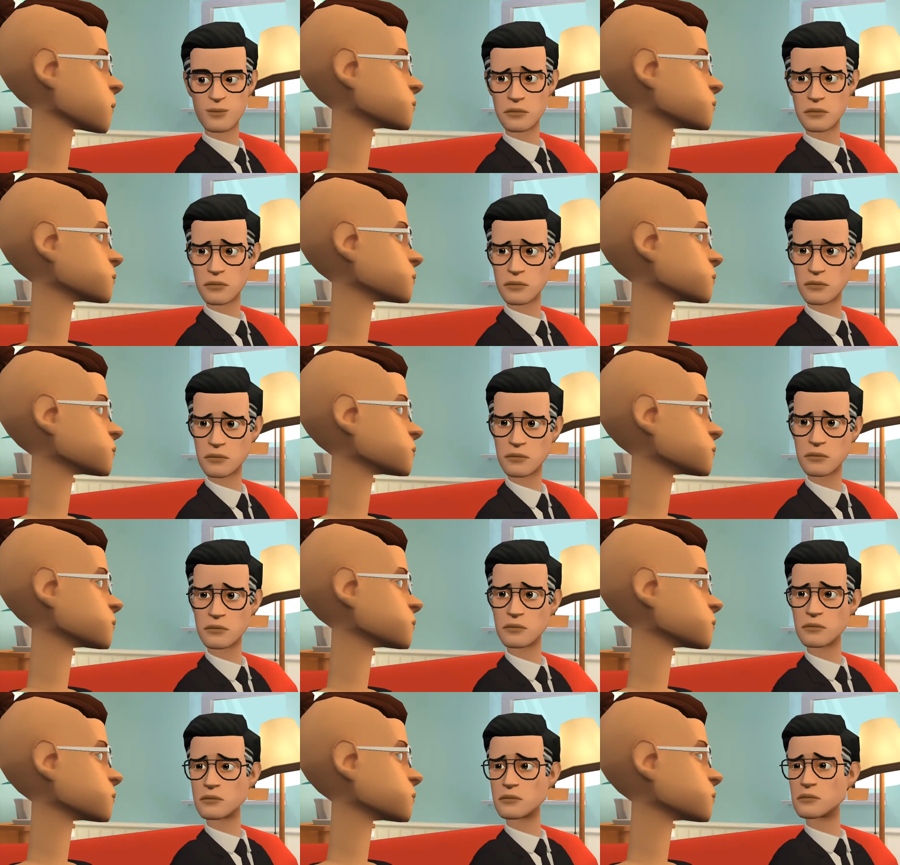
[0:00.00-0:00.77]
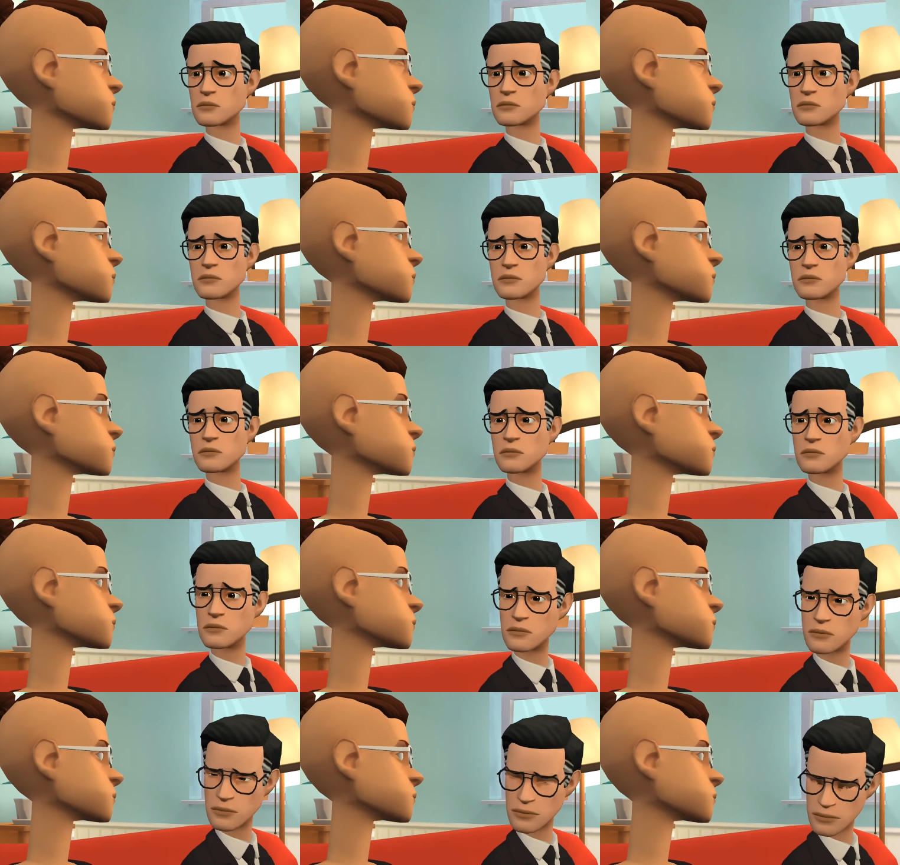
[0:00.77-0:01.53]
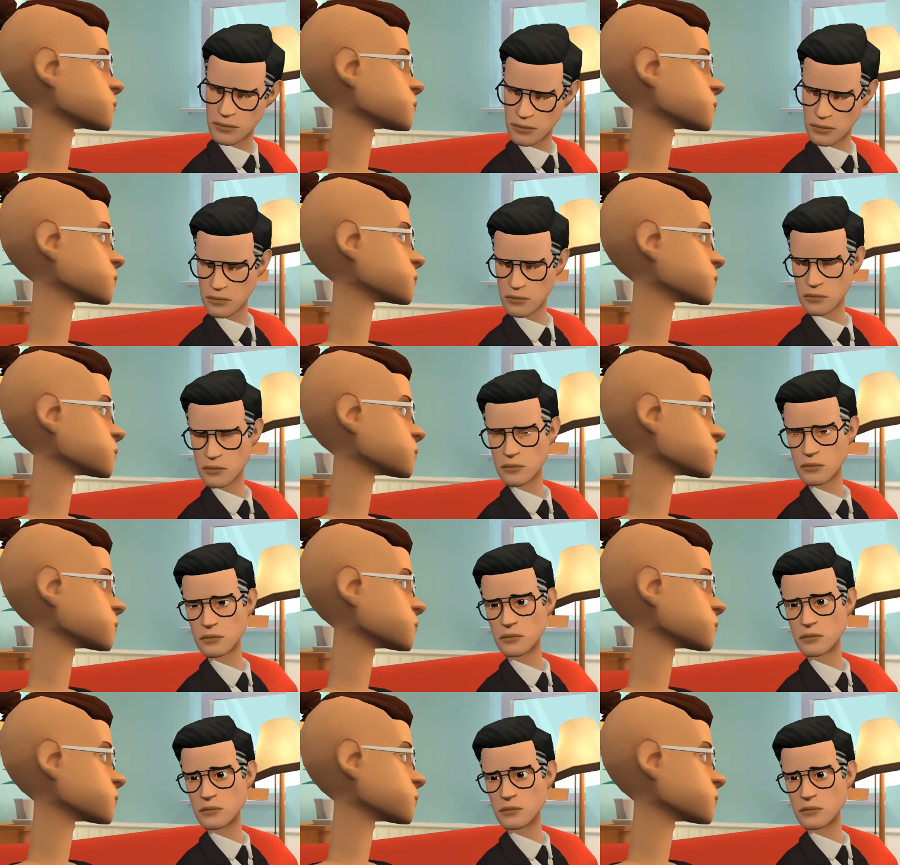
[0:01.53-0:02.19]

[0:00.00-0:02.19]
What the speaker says: No one is speaking in this clip.